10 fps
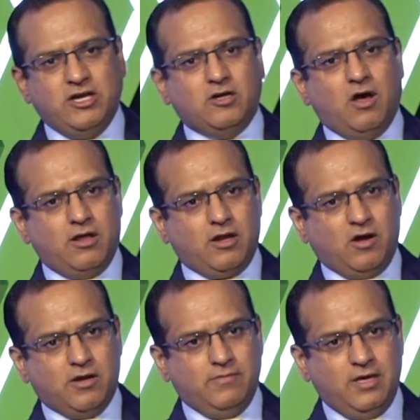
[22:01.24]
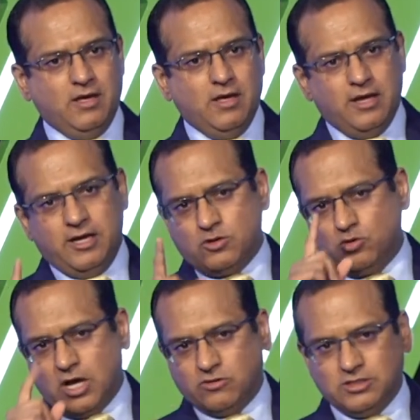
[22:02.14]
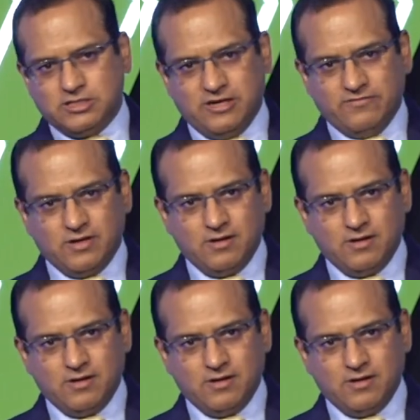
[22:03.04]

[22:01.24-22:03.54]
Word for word: dollar economy in 2007.